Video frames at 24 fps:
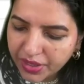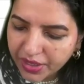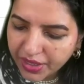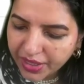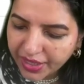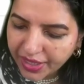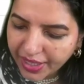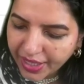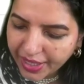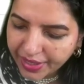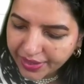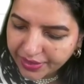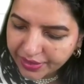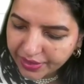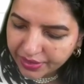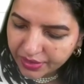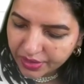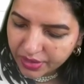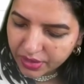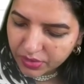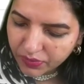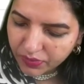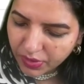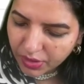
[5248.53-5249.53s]
creatinine.
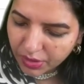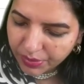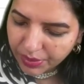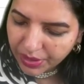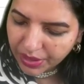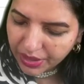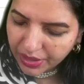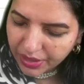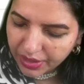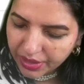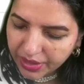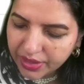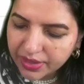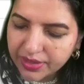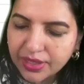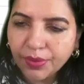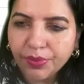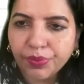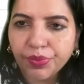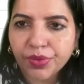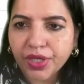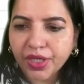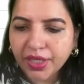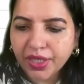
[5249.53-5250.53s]
This we'll be learning
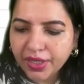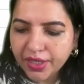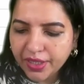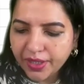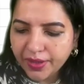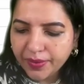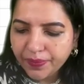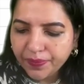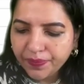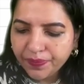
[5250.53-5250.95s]
separately.